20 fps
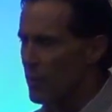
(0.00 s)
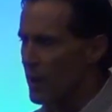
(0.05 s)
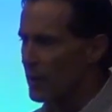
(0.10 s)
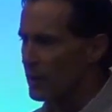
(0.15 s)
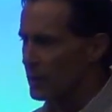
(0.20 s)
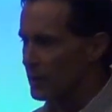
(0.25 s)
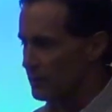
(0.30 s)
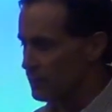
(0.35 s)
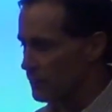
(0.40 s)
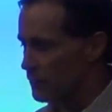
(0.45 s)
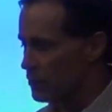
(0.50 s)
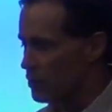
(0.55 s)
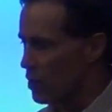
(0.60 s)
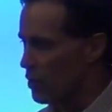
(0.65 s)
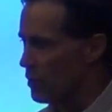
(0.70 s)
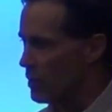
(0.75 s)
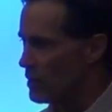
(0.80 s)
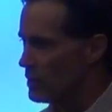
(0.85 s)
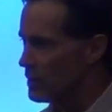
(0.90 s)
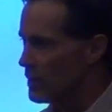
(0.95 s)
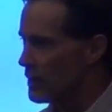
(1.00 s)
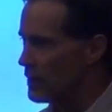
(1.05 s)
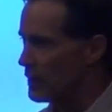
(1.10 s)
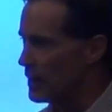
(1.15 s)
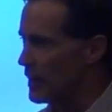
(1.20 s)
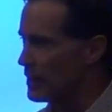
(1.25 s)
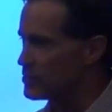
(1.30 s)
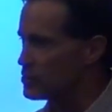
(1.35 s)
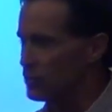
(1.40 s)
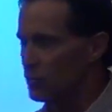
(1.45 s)
modeling for NOAA and the
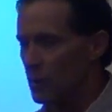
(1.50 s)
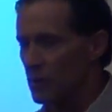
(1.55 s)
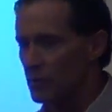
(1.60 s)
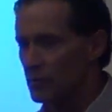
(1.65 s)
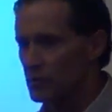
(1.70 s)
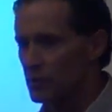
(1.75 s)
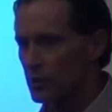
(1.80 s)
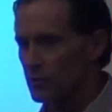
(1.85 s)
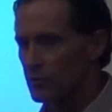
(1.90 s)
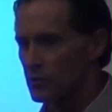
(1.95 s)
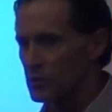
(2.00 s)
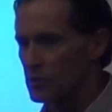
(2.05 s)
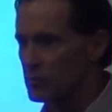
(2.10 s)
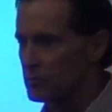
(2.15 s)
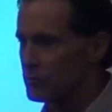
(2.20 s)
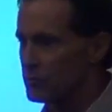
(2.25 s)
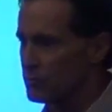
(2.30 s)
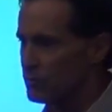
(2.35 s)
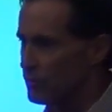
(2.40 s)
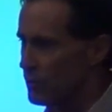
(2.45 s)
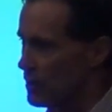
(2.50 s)
National Weather Service.